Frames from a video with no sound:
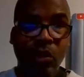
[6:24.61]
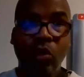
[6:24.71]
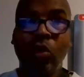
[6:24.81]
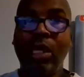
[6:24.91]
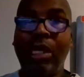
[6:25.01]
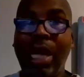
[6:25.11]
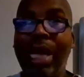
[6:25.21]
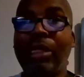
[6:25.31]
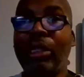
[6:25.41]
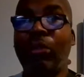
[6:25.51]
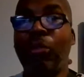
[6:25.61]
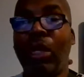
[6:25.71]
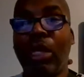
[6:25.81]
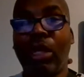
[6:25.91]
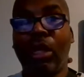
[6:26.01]
You need a license
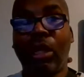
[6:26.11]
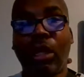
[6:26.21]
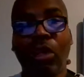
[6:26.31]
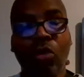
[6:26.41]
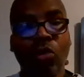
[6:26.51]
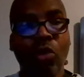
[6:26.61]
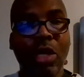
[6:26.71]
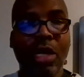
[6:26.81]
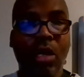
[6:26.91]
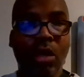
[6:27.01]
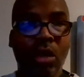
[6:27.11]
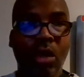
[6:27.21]
plate. You need your